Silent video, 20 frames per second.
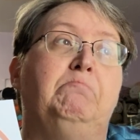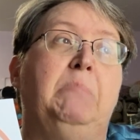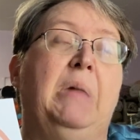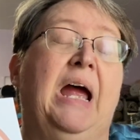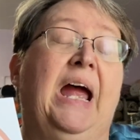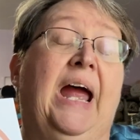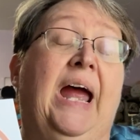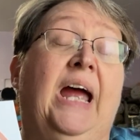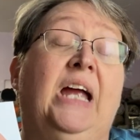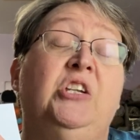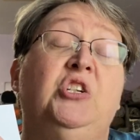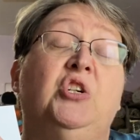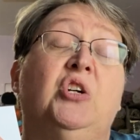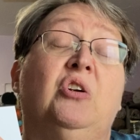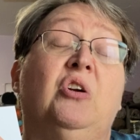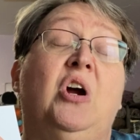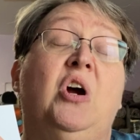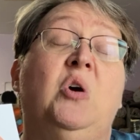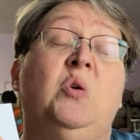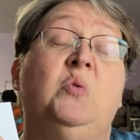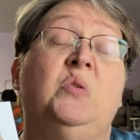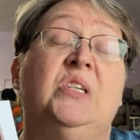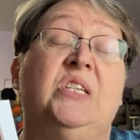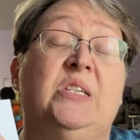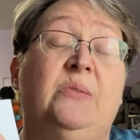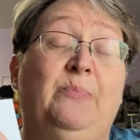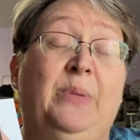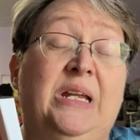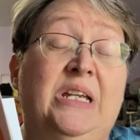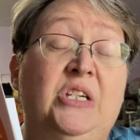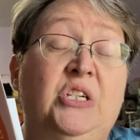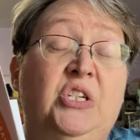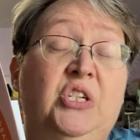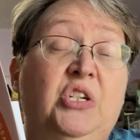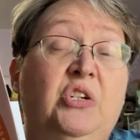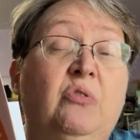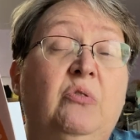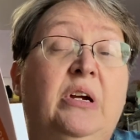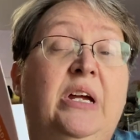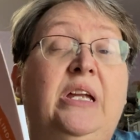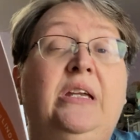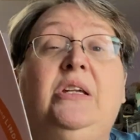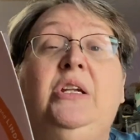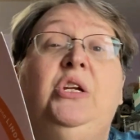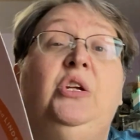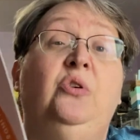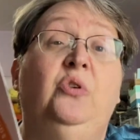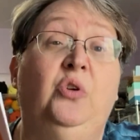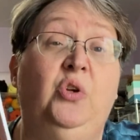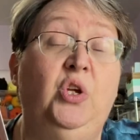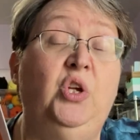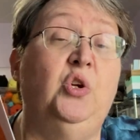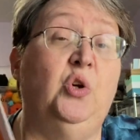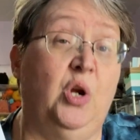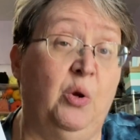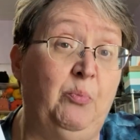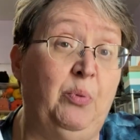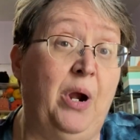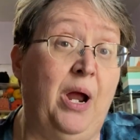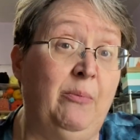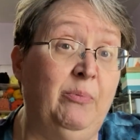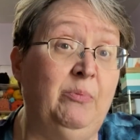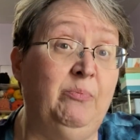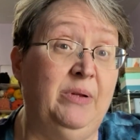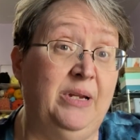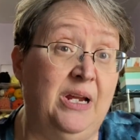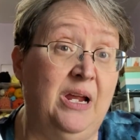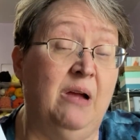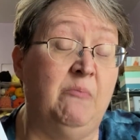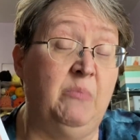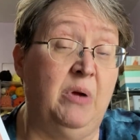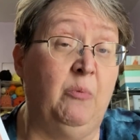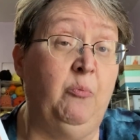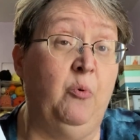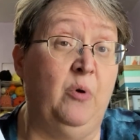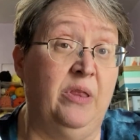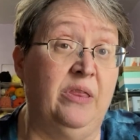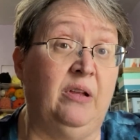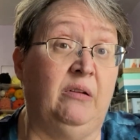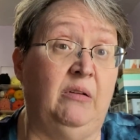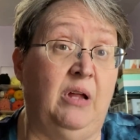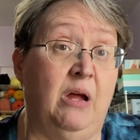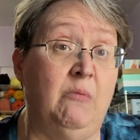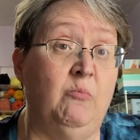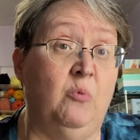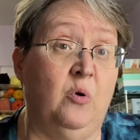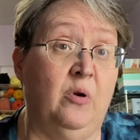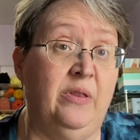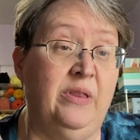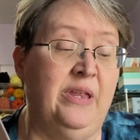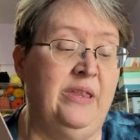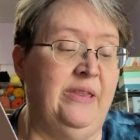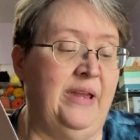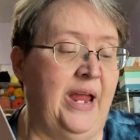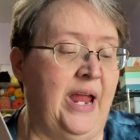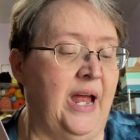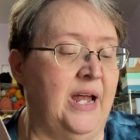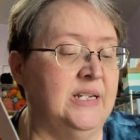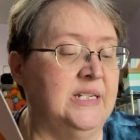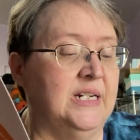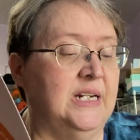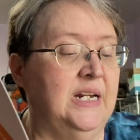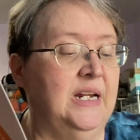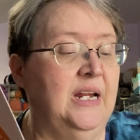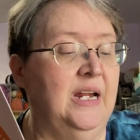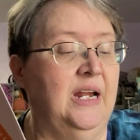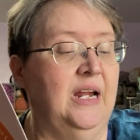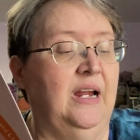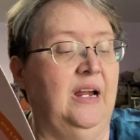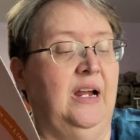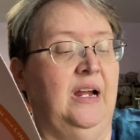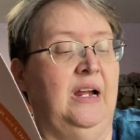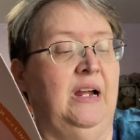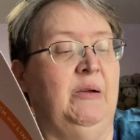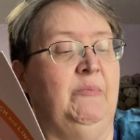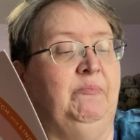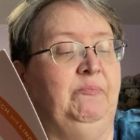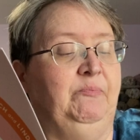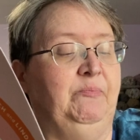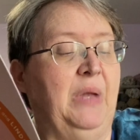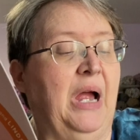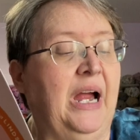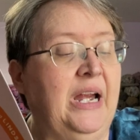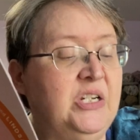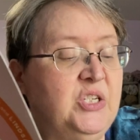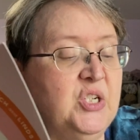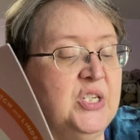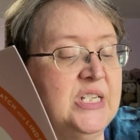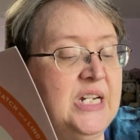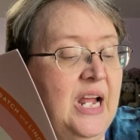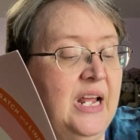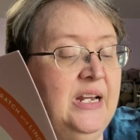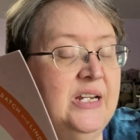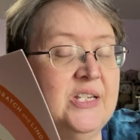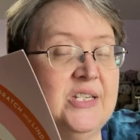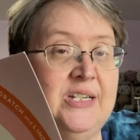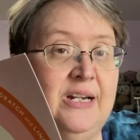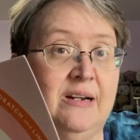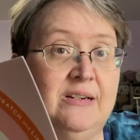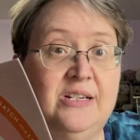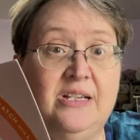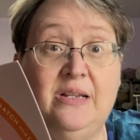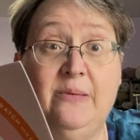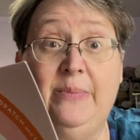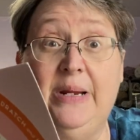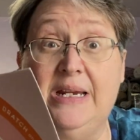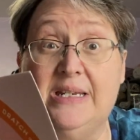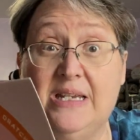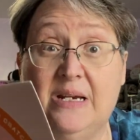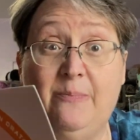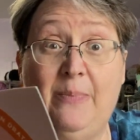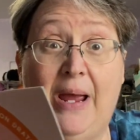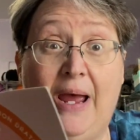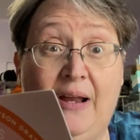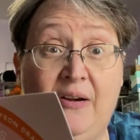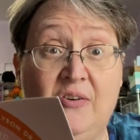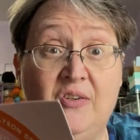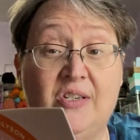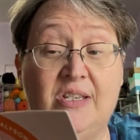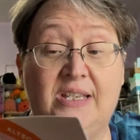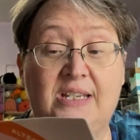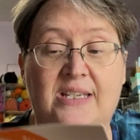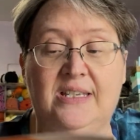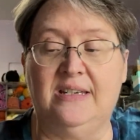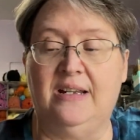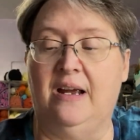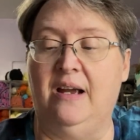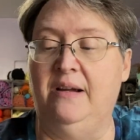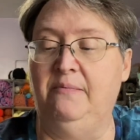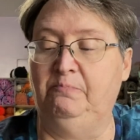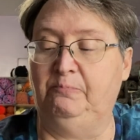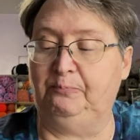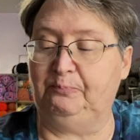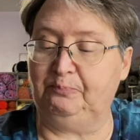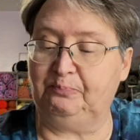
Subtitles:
add your own spin to it, you could probably come up with a lot more than that. I just kind of stuck to the basic patterns this time.